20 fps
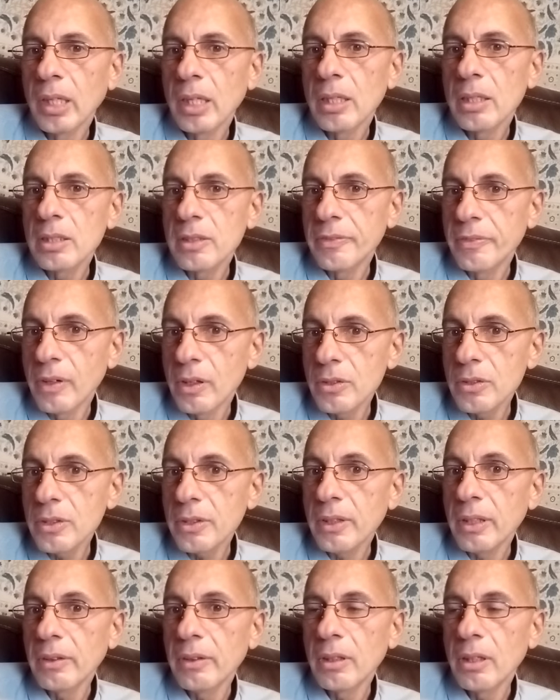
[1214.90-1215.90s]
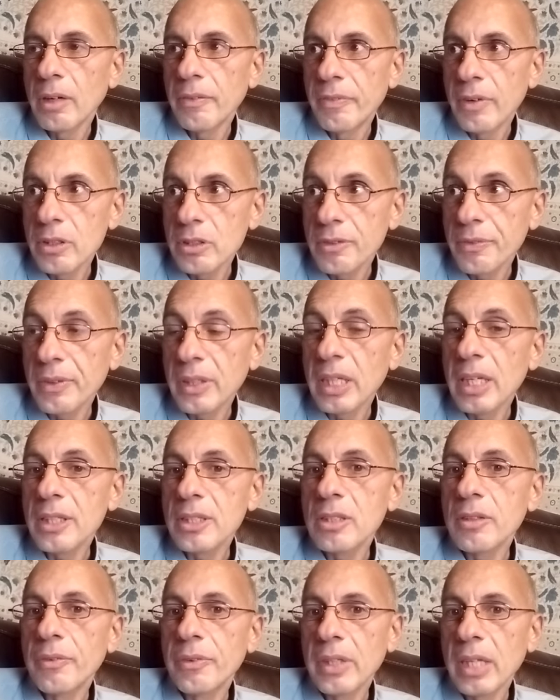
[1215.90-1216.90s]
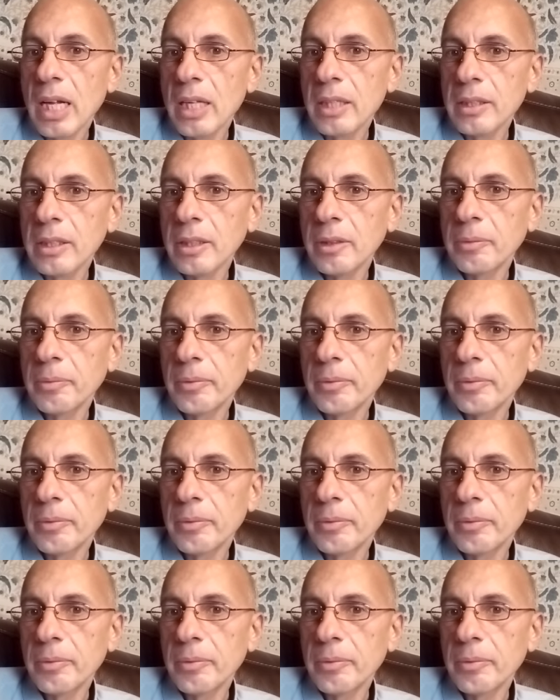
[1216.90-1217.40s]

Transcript: It's a false a falsification of reality.